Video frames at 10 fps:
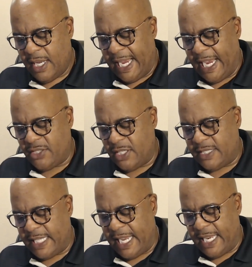Esther
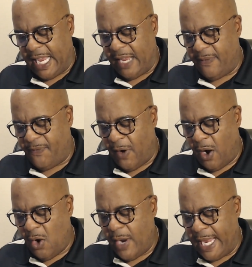said, a
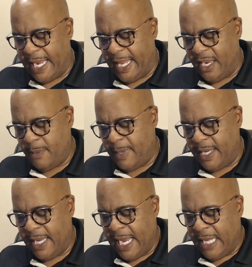foe and an
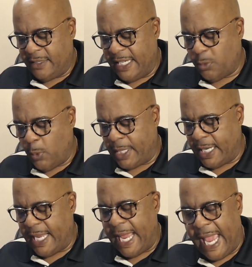enemy, this
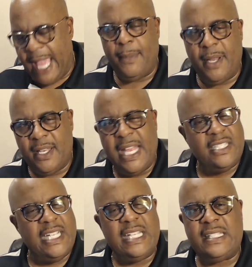wicked Haman.
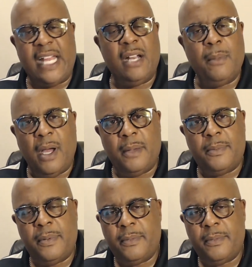She set him up.